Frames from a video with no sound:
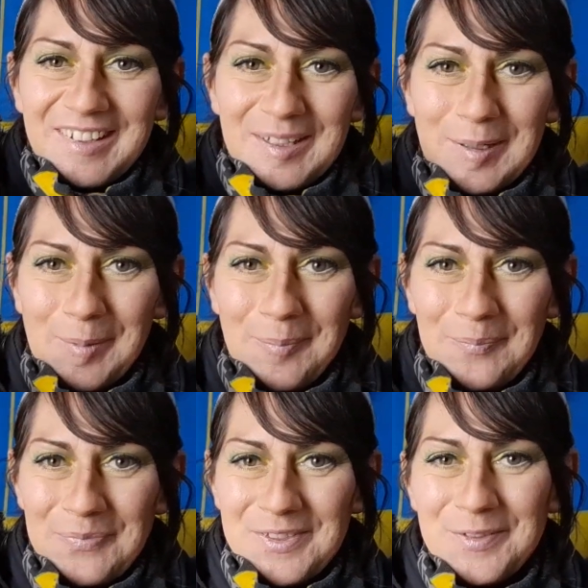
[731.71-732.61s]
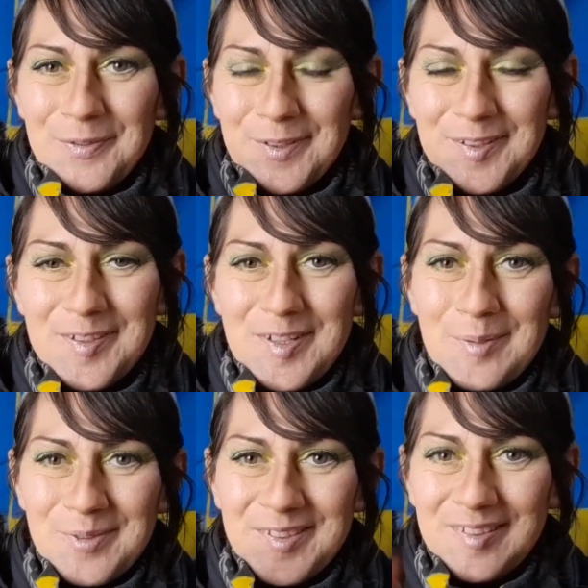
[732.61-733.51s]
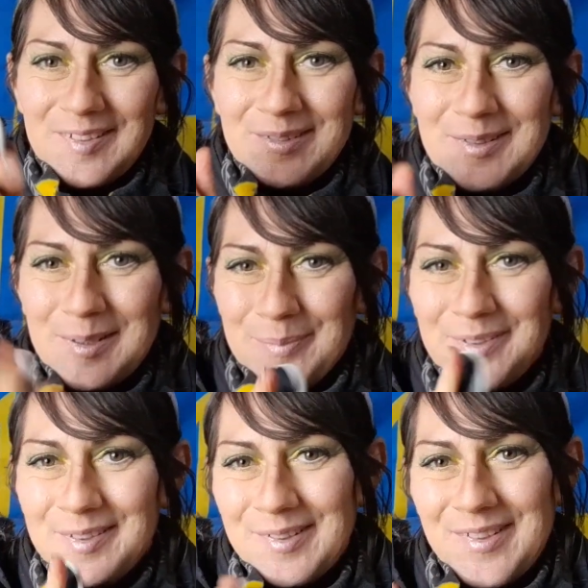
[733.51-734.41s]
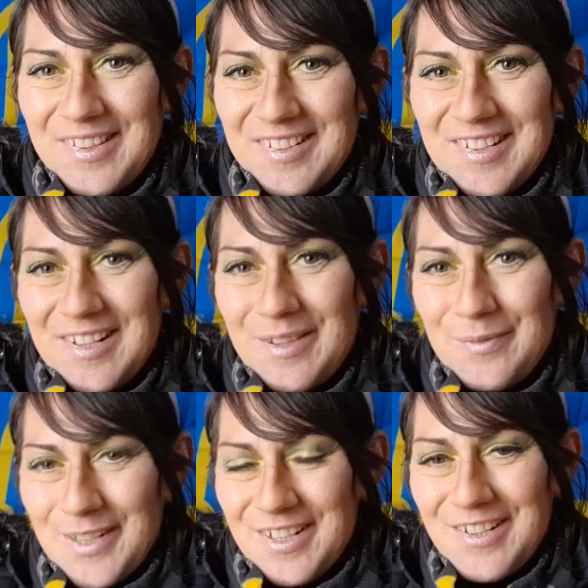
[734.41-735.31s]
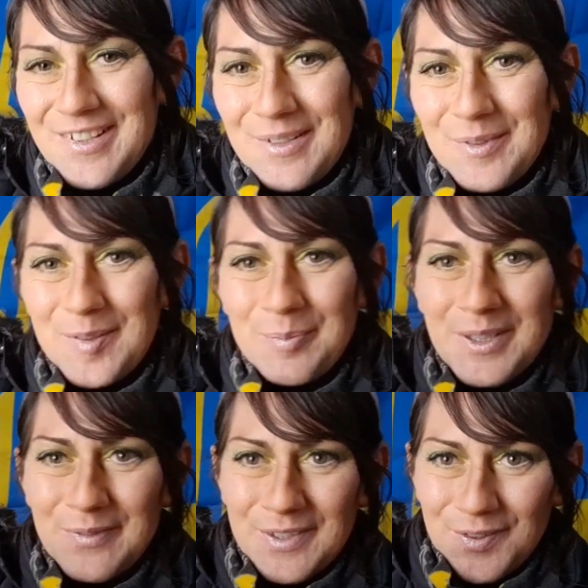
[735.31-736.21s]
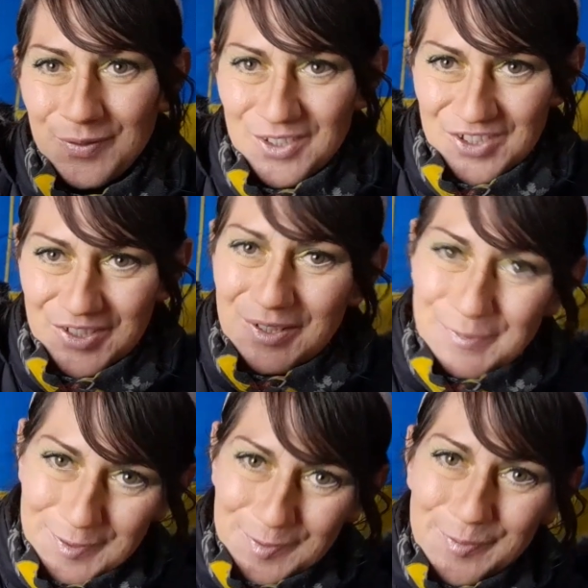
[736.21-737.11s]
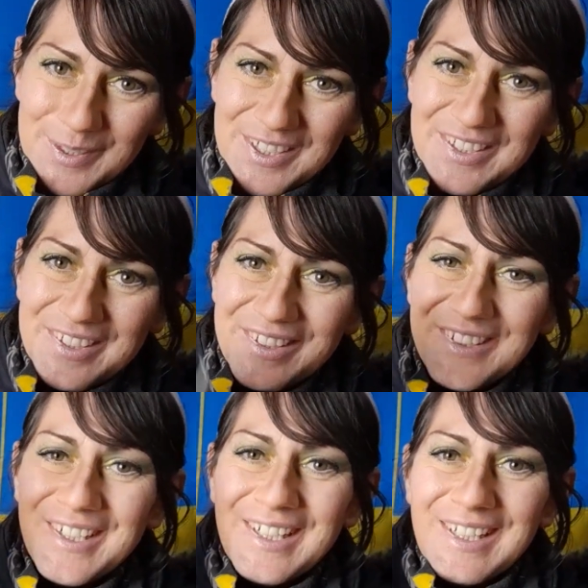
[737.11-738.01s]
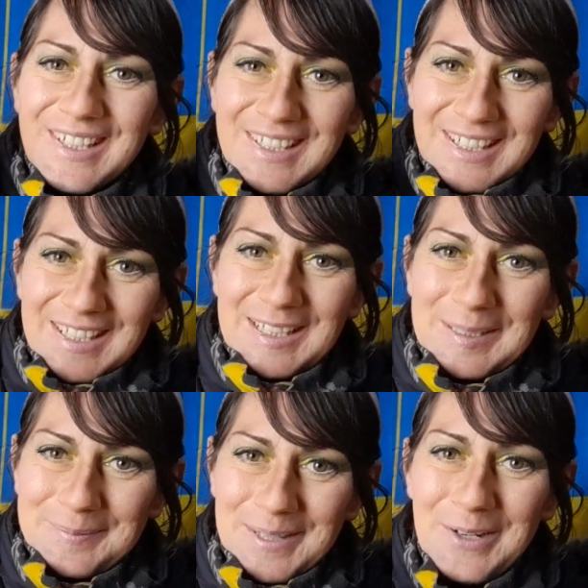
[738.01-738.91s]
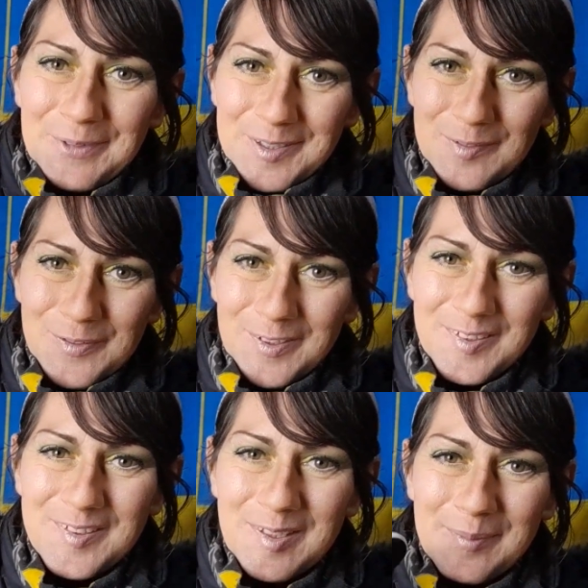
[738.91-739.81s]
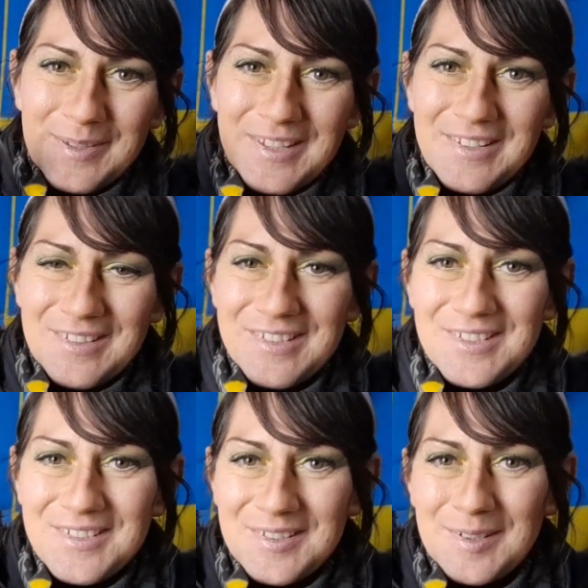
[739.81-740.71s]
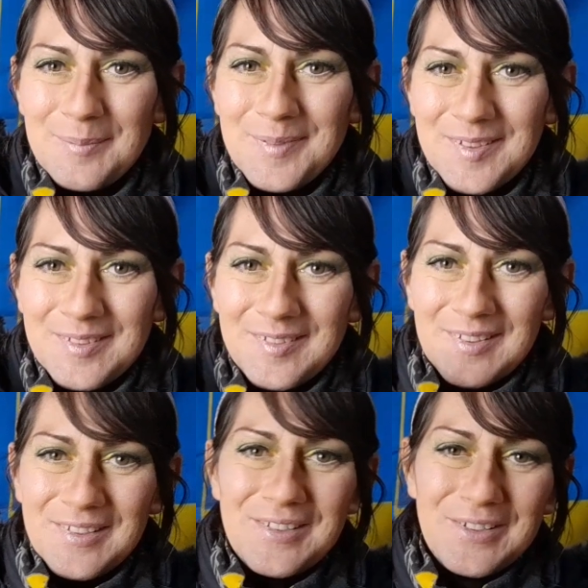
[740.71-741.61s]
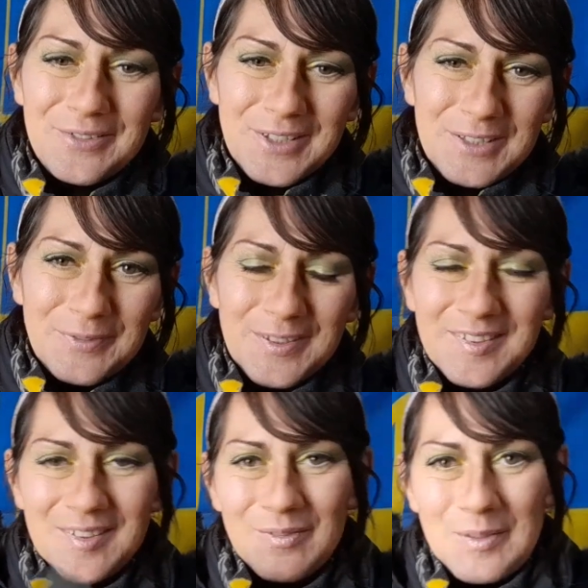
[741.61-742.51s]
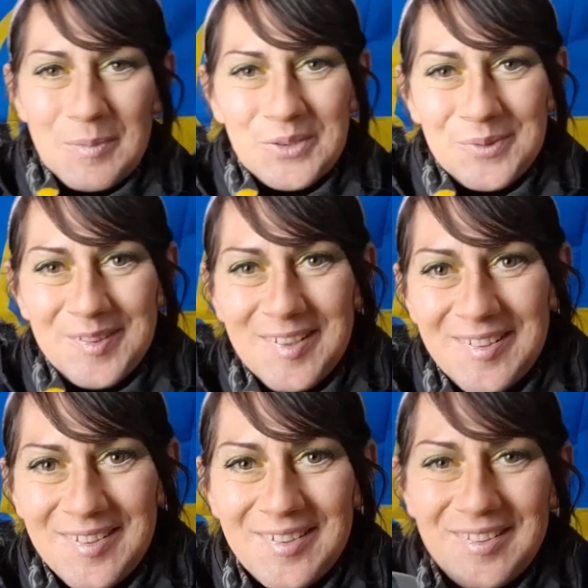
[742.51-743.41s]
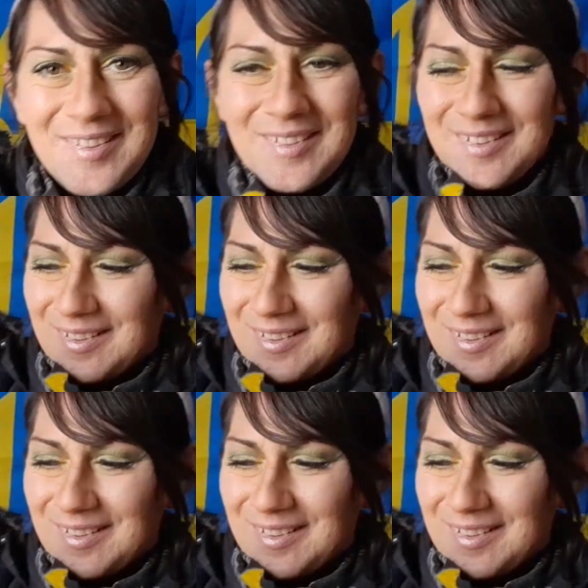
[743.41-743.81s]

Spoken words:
The first time was a little clip you saw at the start of the video. That was a previous version of this video. That was the first time, and the other two times I was leaning on a rail fence giving my horse kisses.